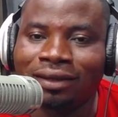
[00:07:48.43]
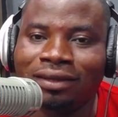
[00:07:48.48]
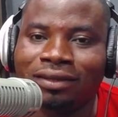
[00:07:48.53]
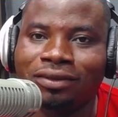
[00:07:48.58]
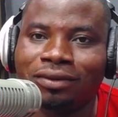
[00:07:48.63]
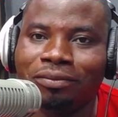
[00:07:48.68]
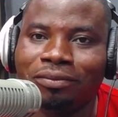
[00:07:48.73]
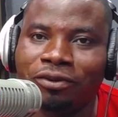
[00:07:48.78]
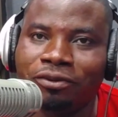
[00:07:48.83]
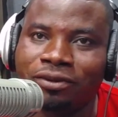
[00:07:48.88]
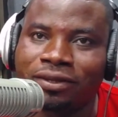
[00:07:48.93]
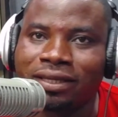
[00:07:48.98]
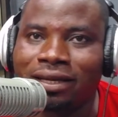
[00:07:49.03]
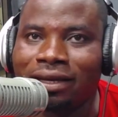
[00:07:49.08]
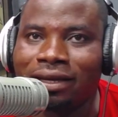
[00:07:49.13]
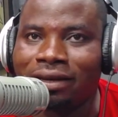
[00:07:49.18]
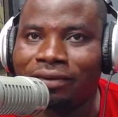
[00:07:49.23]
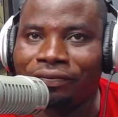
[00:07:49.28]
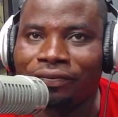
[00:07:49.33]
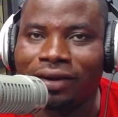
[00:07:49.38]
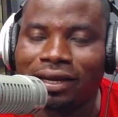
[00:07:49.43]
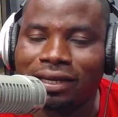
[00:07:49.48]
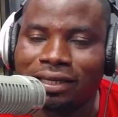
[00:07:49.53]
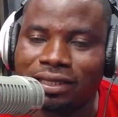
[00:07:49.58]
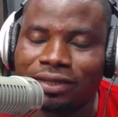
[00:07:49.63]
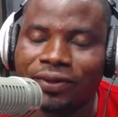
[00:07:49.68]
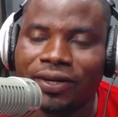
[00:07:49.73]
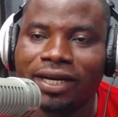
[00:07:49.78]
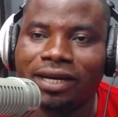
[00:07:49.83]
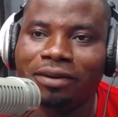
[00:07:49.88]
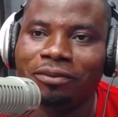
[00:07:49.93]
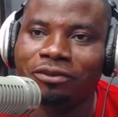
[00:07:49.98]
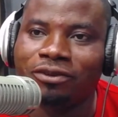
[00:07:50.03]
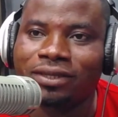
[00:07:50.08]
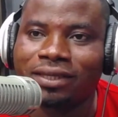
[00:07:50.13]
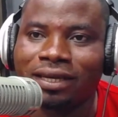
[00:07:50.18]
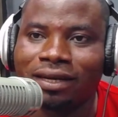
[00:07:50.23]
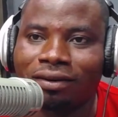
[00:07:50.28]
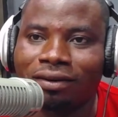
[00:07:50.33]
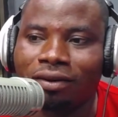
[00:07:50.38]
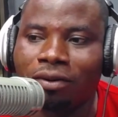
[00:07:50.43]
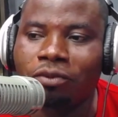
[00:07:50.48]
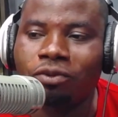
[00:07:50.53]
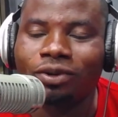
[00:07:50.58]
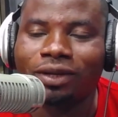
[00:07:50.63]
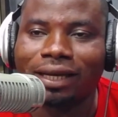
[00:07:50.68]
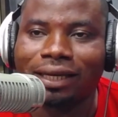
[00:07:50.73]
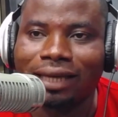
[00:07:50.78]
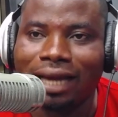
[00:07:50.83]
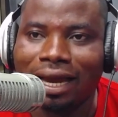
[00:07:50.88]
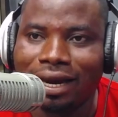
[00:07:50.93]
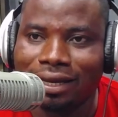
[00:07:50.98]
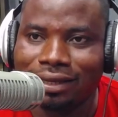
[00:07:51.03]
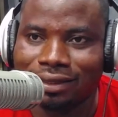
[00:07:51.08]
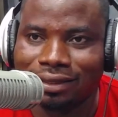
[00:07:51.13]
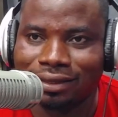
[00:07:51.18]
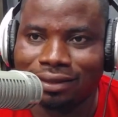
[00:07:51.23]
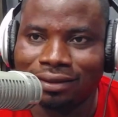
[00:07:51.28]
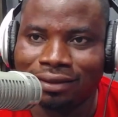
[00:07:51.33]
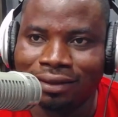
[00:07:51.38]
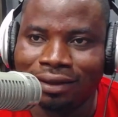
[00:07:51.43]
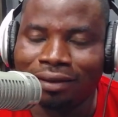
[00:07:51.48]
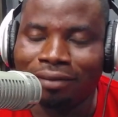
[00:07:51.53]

to me we say first train we say unkuta talents